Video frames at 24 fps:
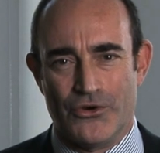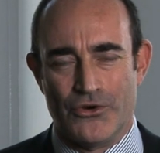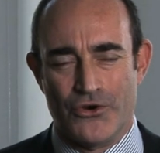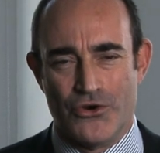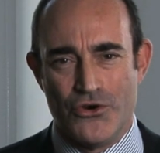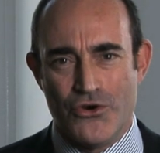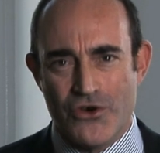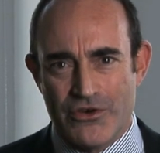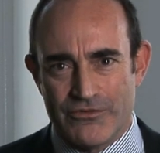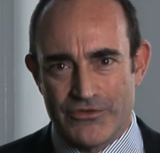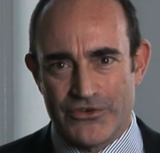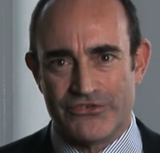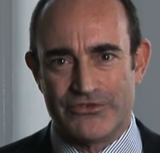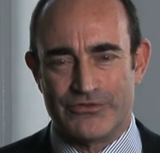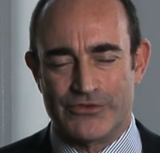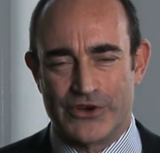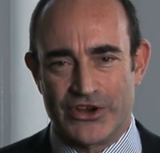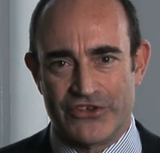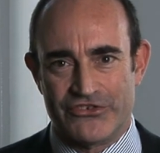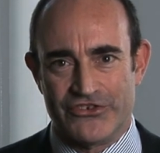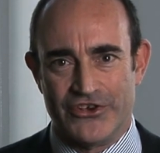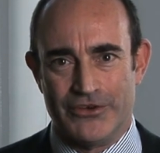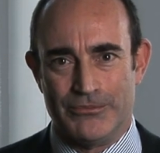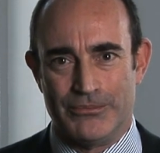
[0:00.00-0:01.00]
Who of us, for
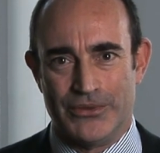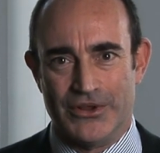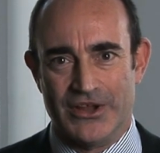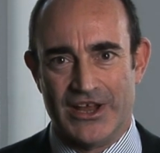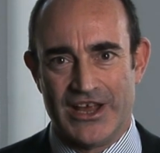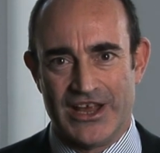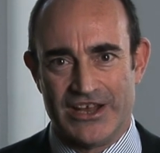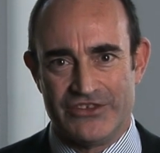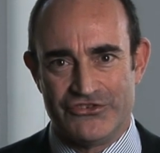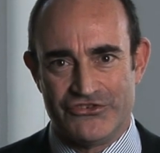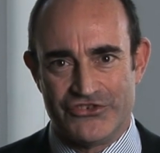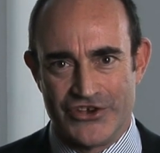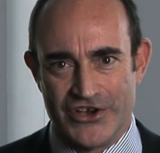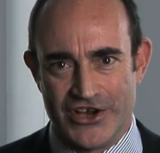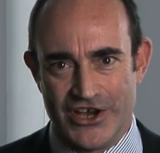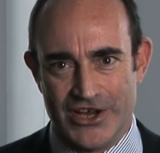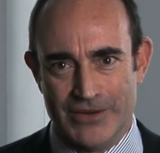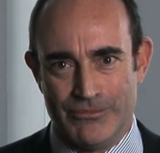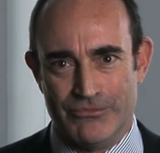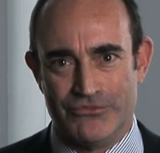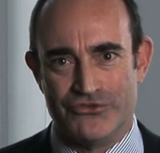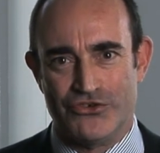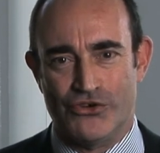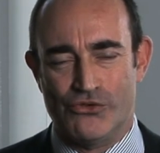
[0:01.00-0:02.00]
example, had
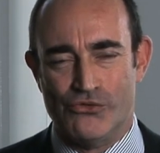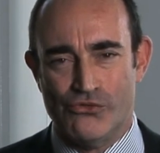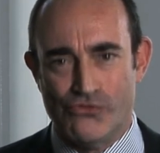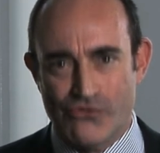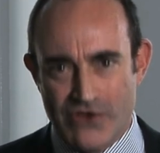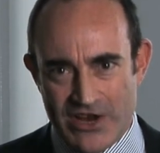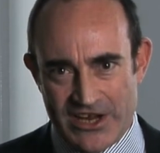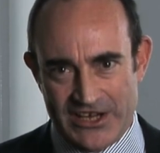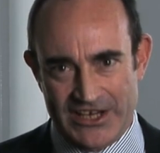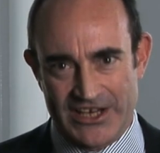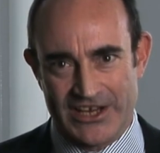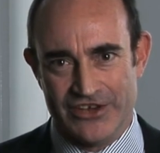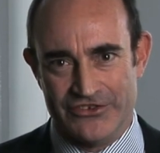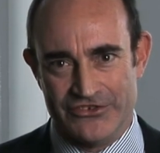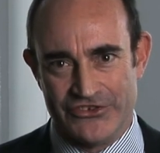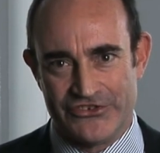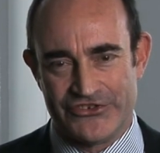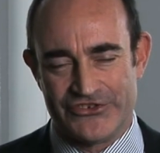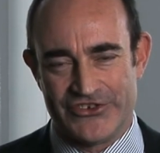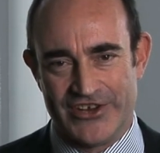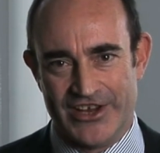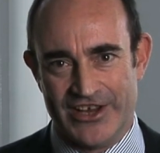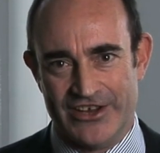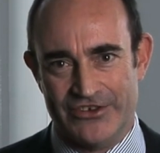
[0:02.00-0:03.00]
time to really
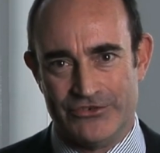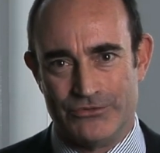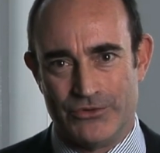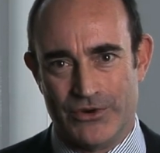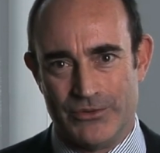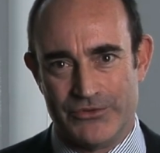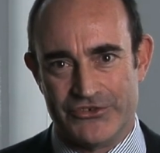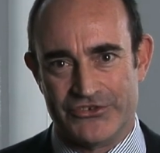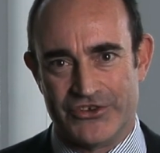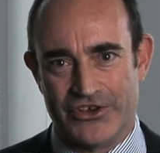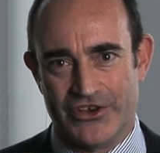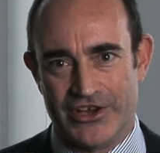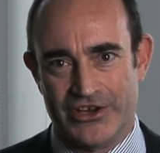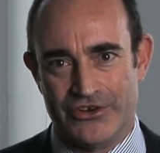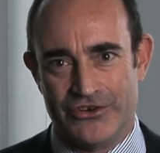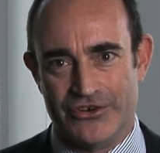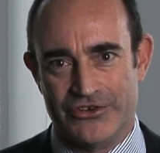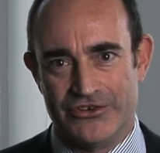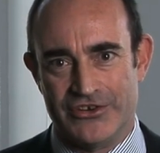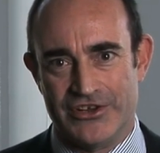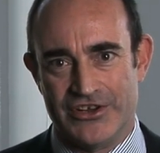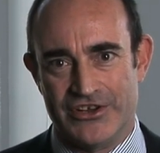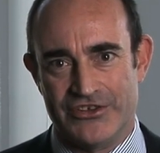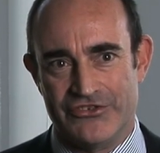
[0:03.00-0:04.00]
understand what was going
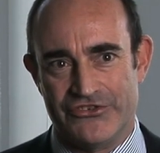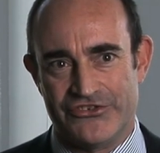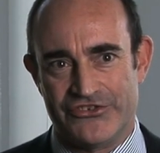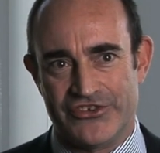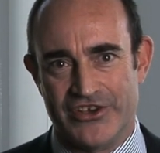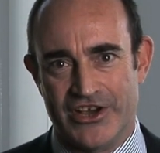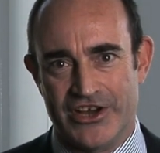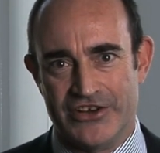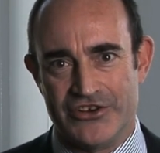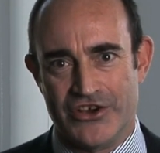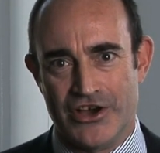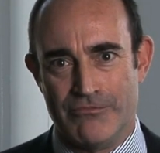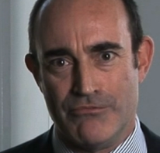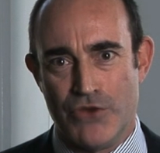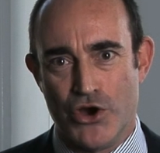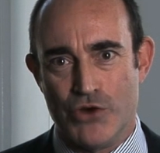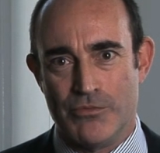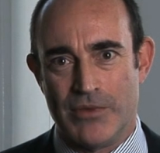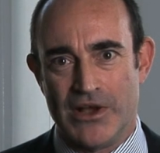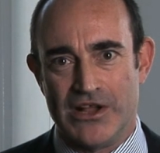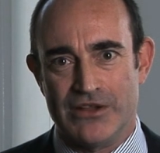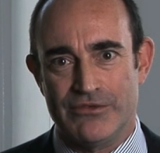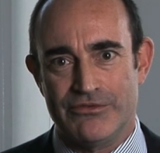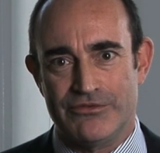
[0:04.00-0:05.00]
on inside our
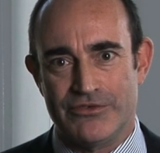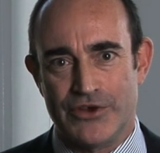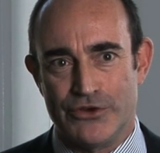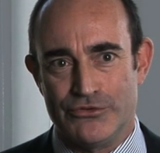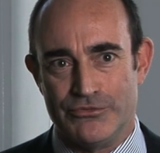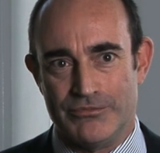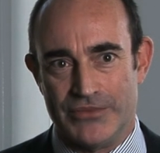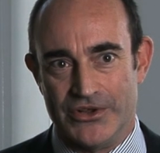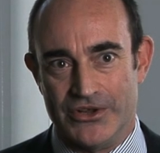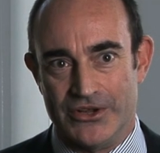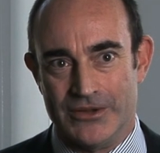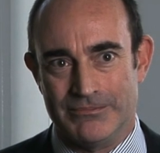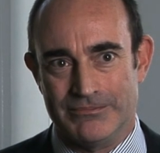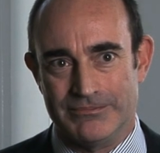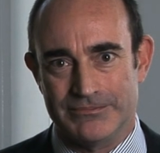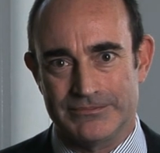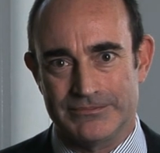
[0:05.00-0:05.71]
mobile phone bill?